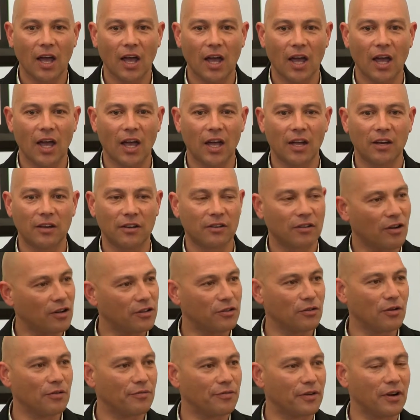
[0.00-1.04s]
And I
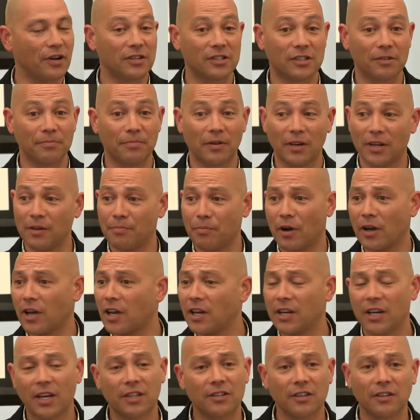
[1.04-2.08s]
do it very simply by
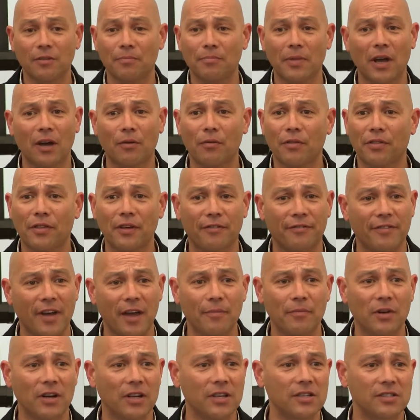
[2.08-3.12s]
connecting them back with their
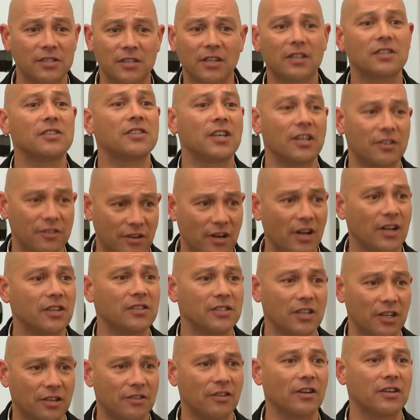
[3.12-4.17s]
families, et cetera, et
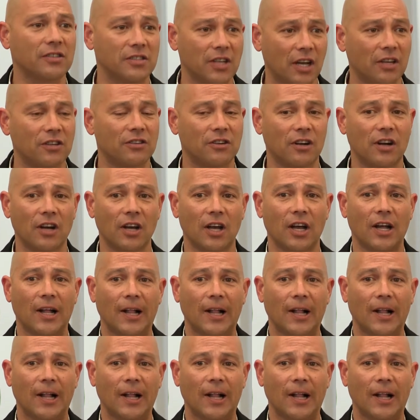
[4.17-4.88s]
cetera, et cetera.